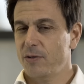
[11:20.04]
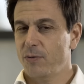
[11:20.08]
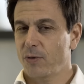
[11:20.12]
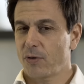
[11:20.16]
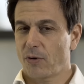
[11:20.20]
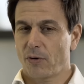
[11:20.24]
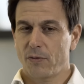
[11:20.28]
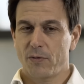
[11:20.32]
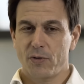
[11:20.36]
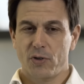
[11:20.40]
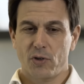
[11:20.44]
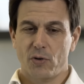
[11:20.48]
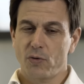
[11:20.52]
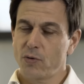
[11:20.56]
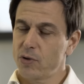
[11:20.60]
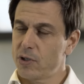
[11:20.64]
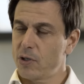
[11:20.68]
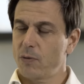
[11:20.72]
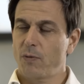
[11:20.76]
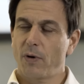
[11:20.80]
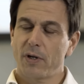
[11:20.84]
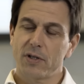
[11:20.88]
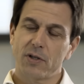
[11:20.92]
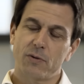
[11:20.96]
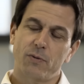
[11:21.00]
she would always choose
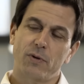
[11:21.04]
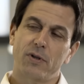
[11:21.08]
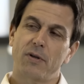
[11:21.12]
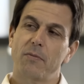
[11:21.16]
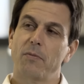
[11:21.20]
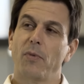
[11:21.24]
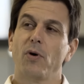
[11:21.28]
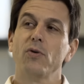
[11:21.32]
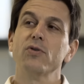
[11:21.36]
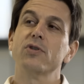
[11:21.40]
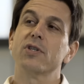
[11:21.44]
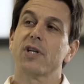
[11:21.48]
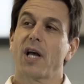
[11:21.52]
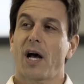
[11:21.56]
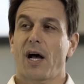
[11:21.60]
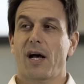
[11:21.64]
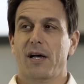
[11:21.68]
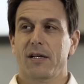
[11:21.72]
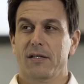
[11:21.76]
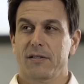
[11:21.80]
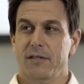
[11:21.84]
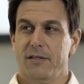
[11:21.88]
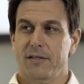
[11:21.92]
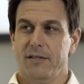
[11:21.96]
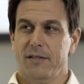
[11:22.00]
the ones with the most
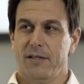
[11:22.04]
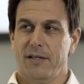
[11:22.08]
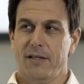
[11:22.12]
cars.